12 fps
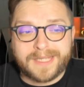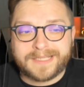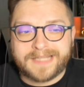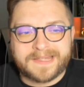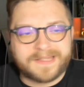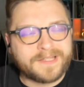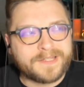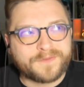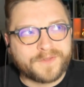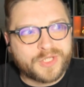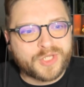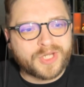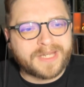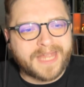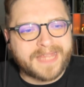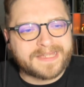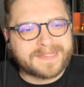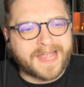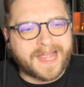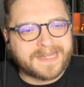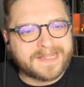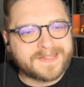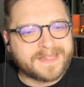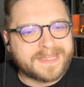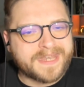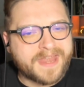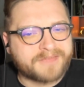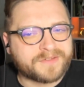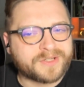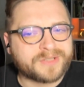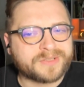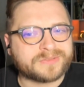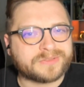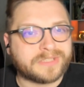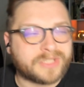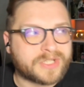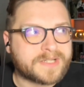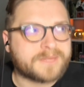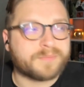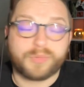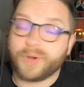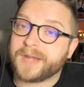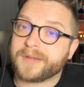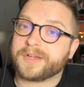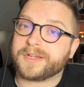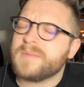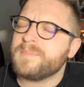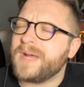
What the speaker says: Godzilla's future has honestly never looked brighter.